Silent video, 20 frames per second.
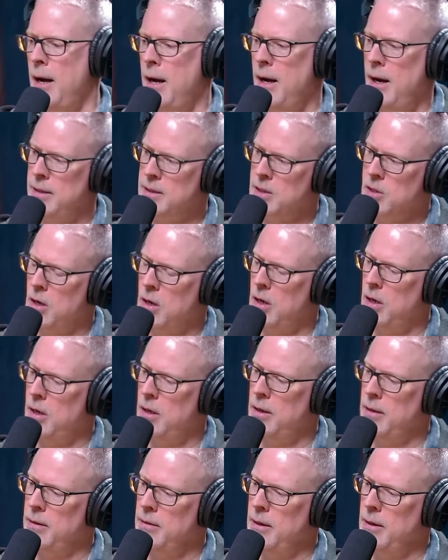I
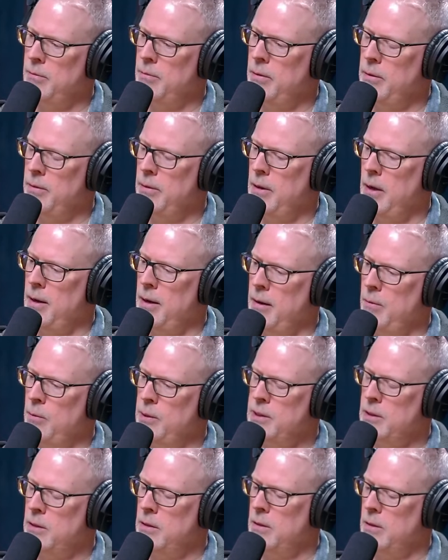
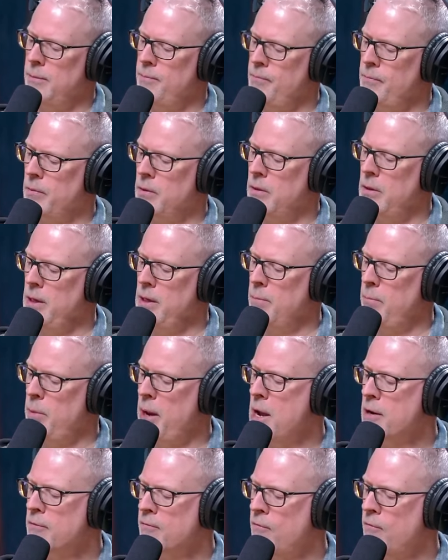went to the Impact